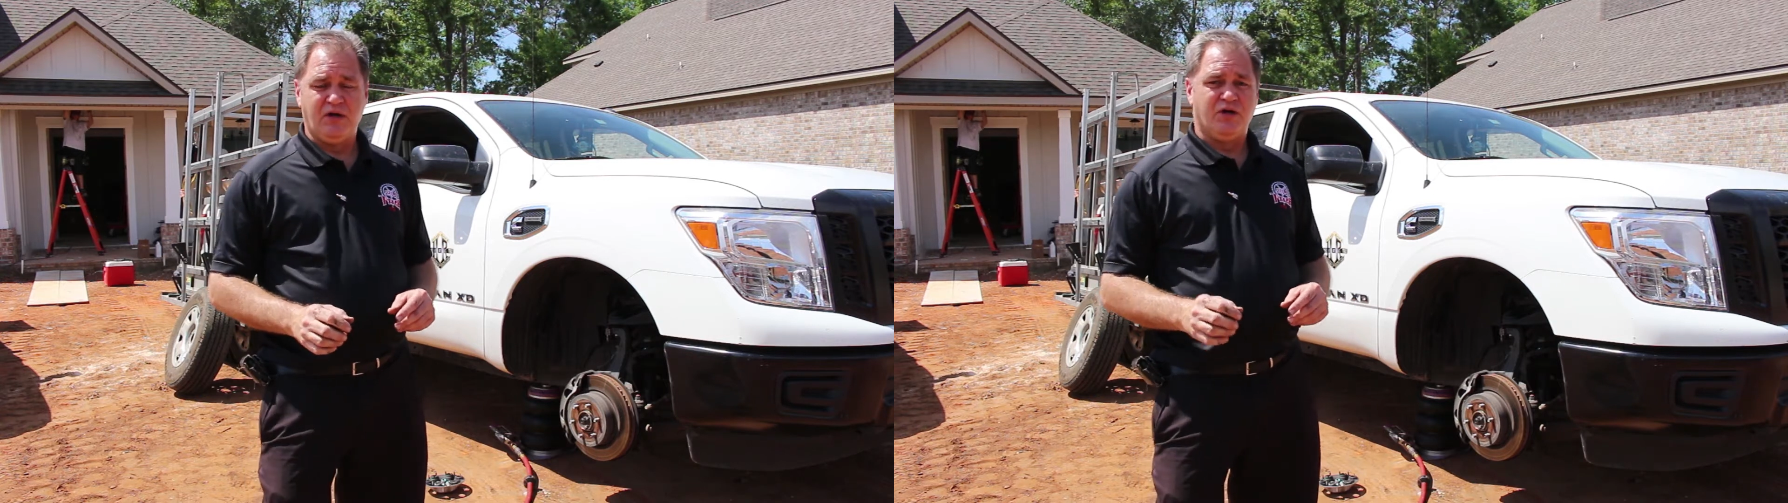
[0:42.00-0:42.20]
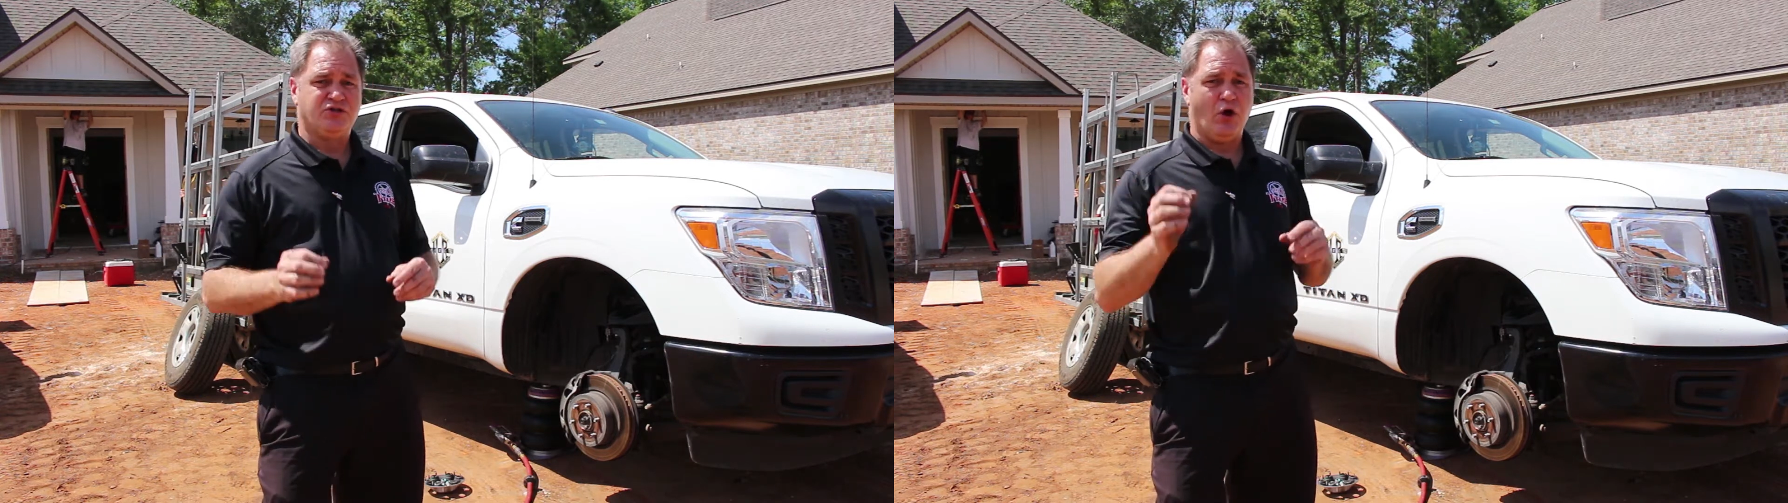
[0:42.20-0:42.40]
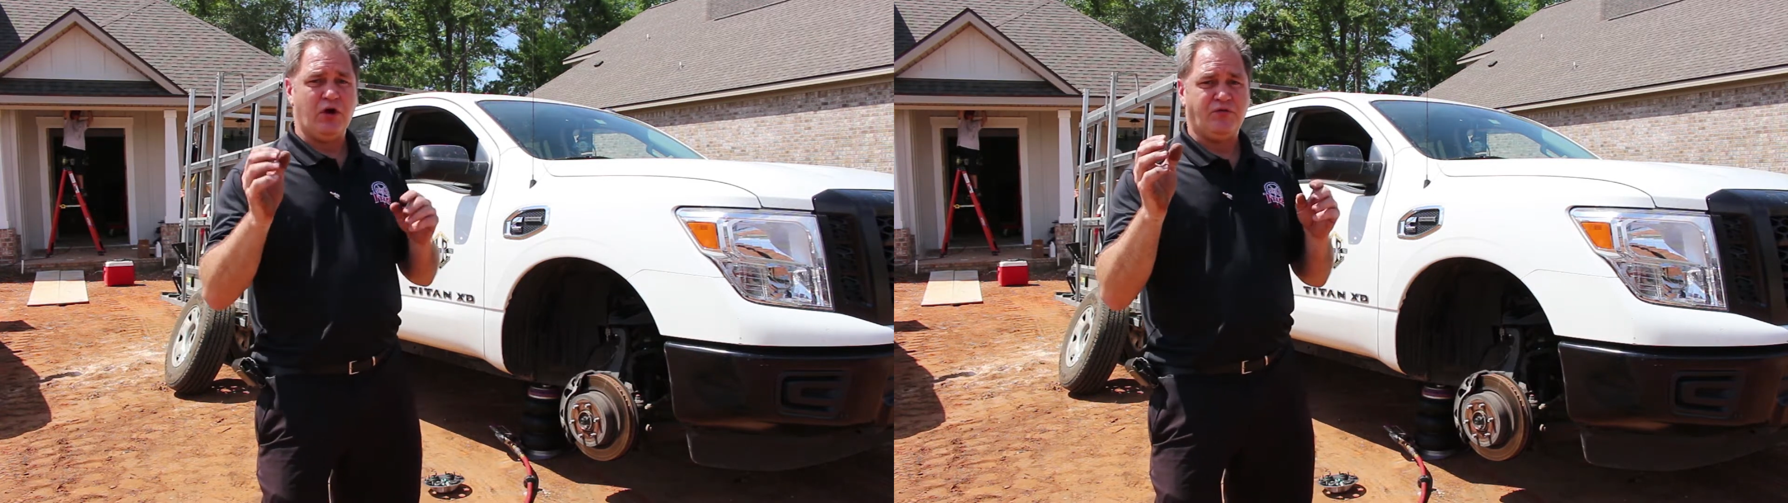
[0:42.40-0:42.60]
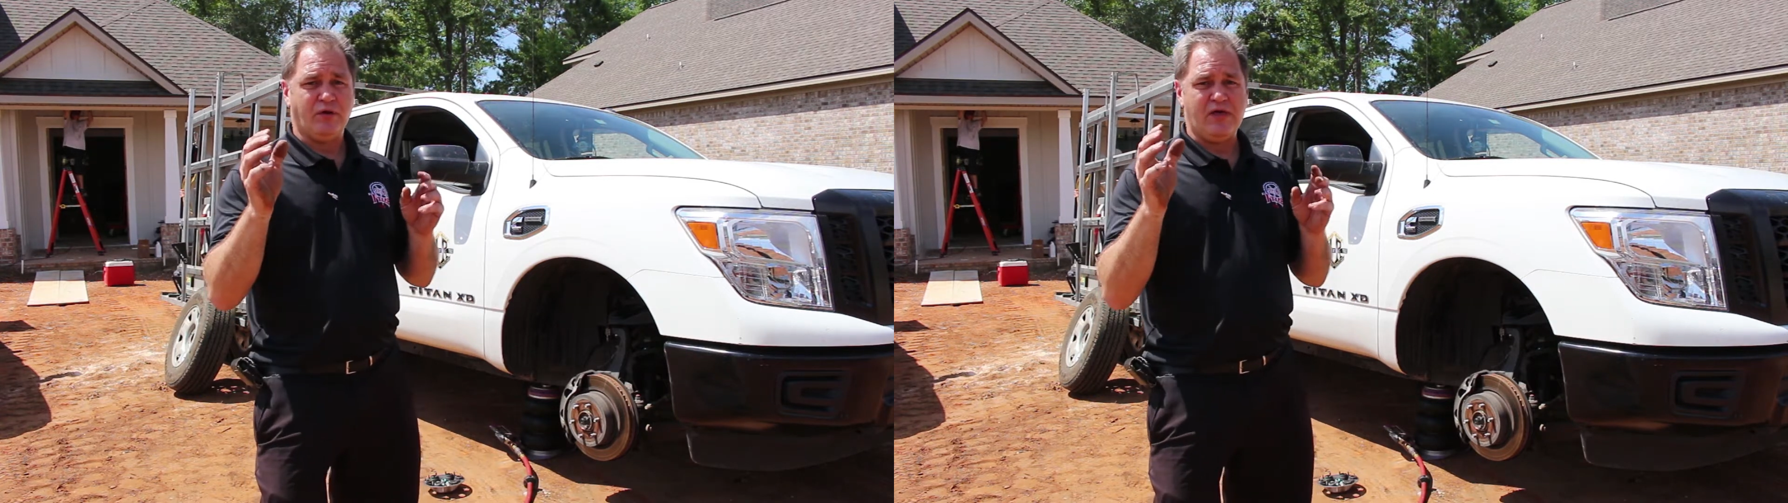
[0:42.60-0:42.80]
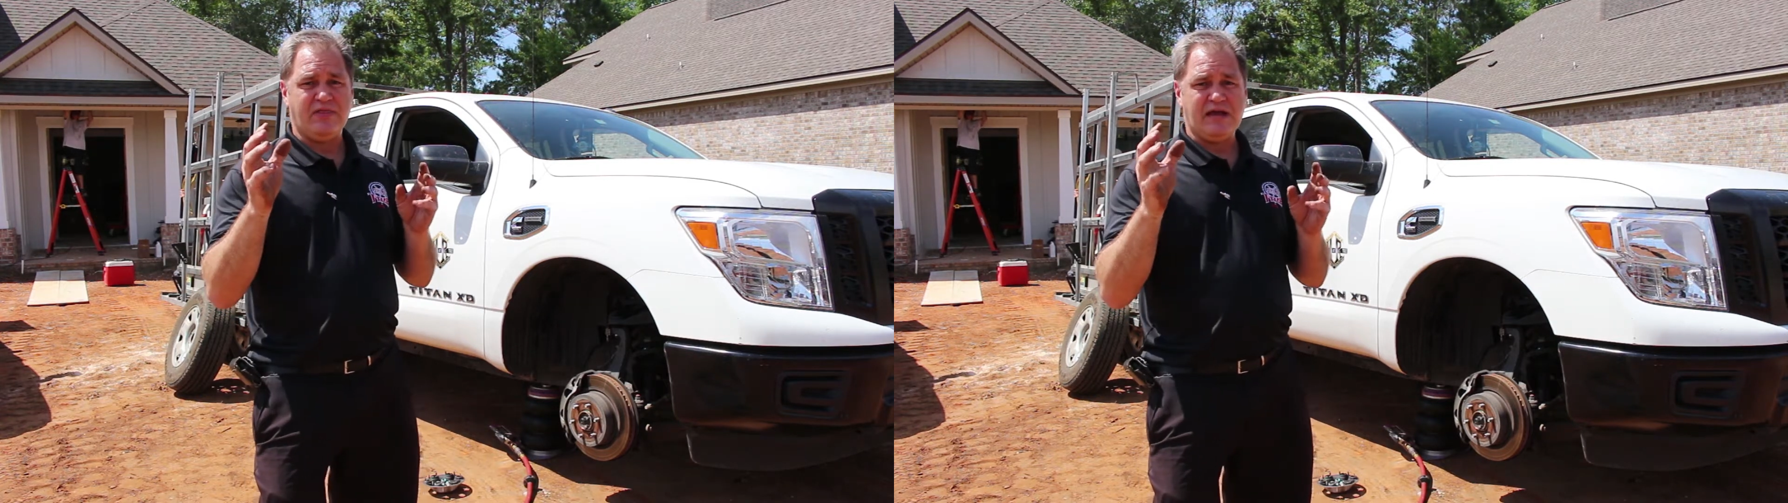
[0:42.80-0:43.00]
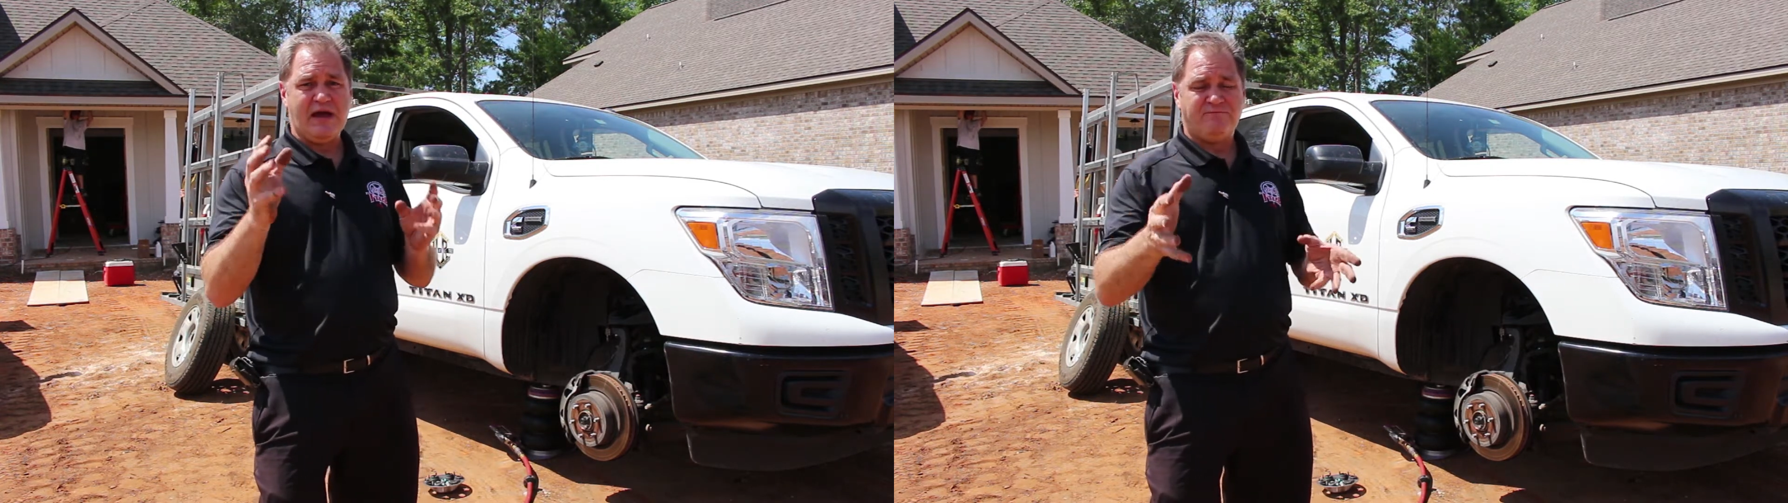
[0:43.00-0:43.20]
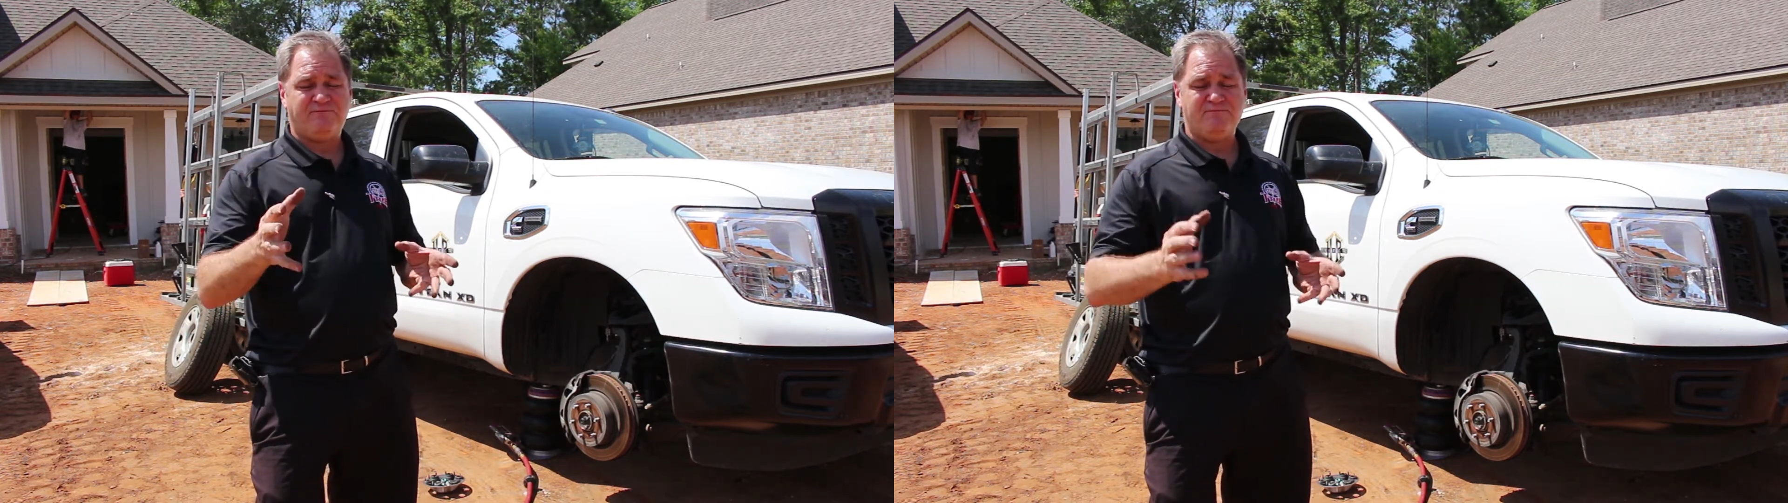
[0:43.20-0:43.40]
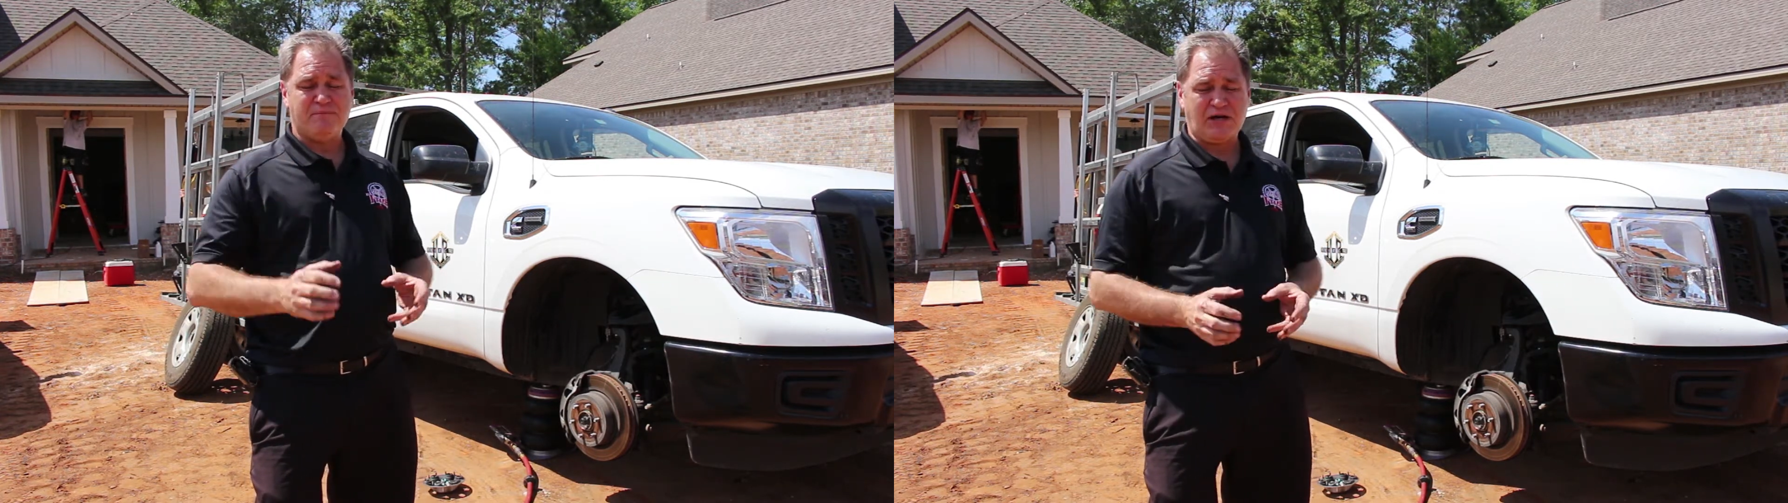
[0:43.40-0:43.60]
So if you're in the
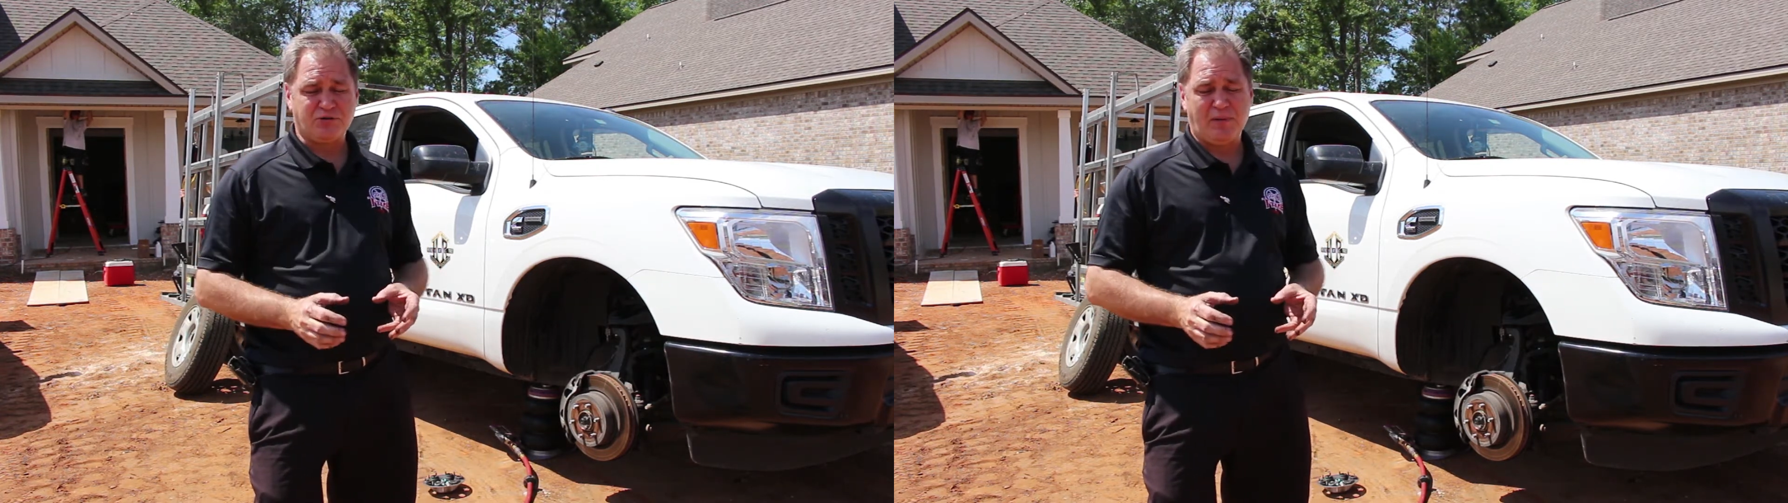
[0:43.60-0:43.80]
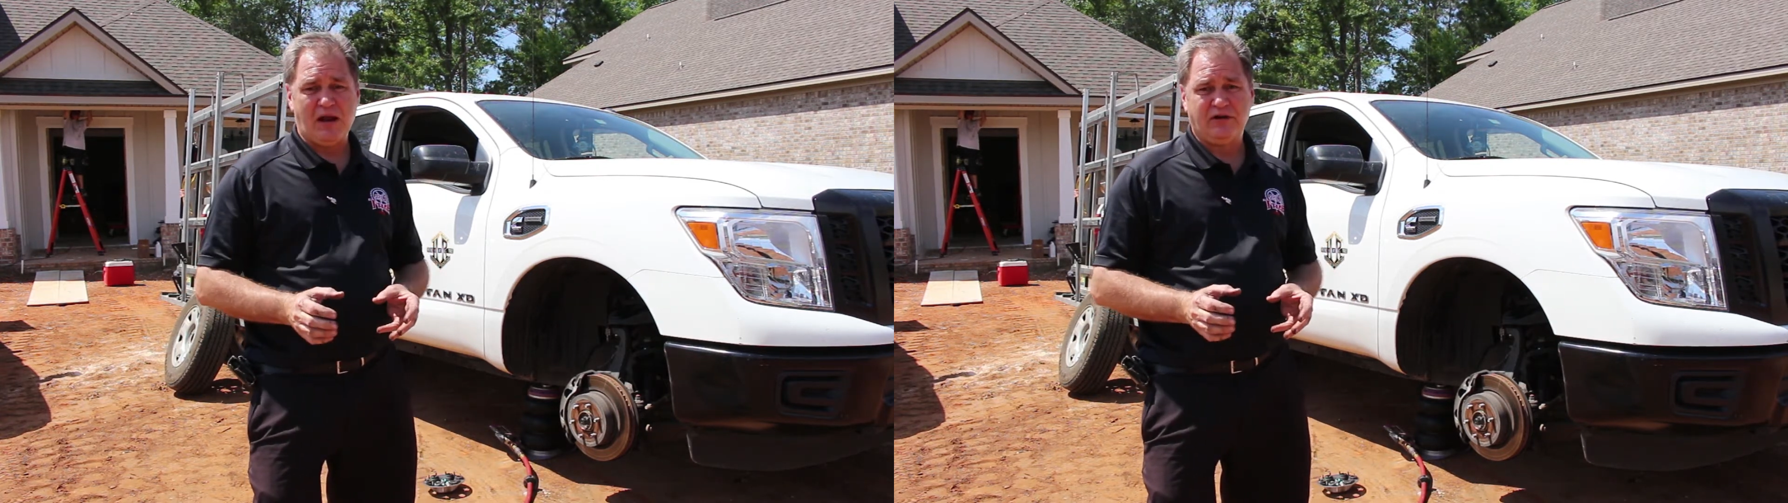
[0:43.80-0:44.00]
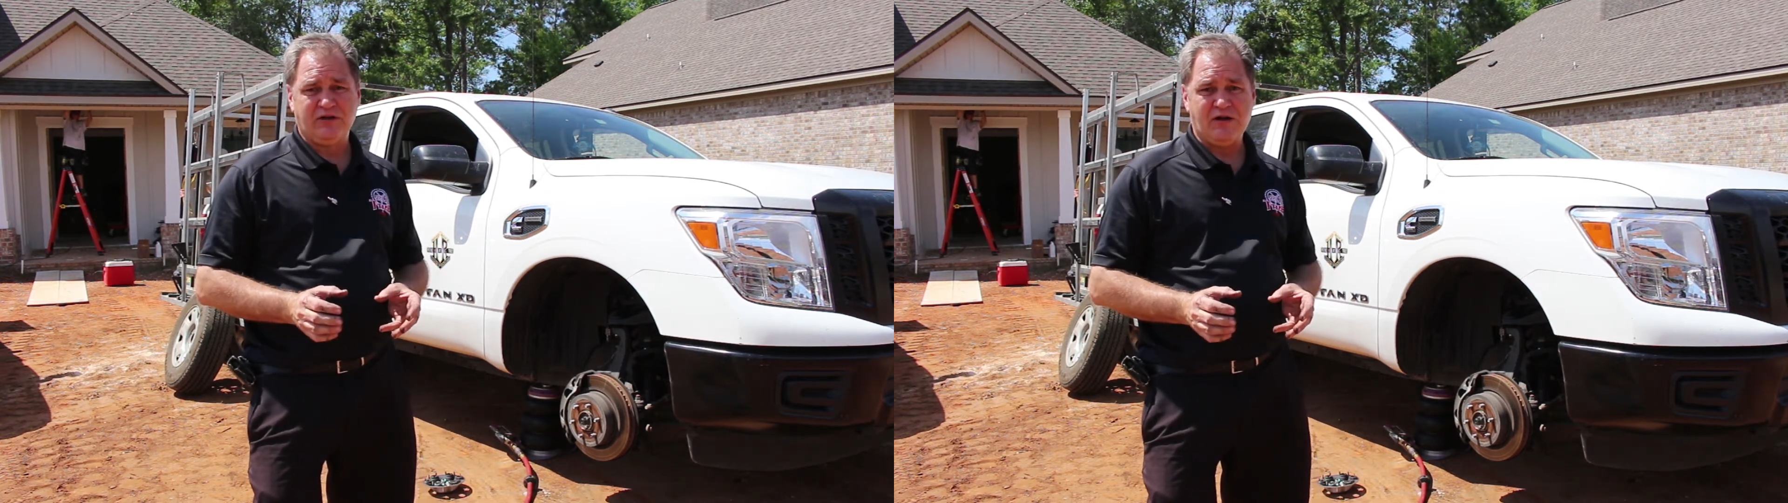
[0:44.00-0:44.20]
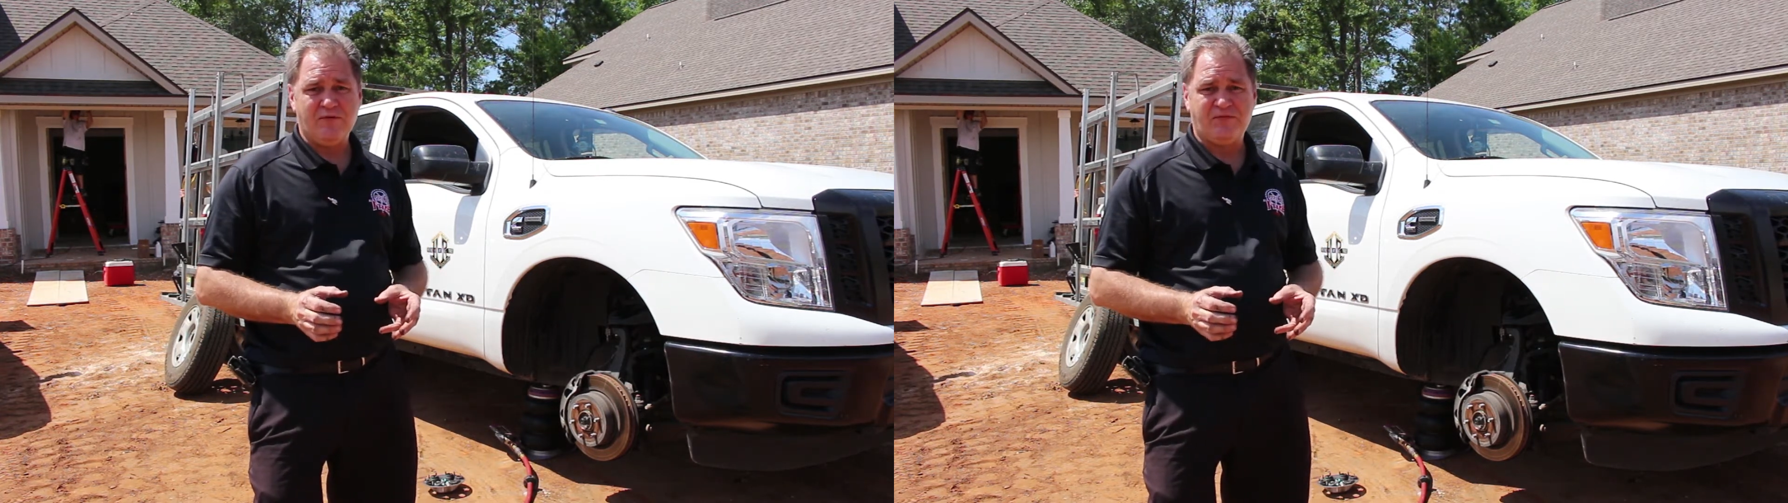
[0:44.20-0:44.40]
metropolitan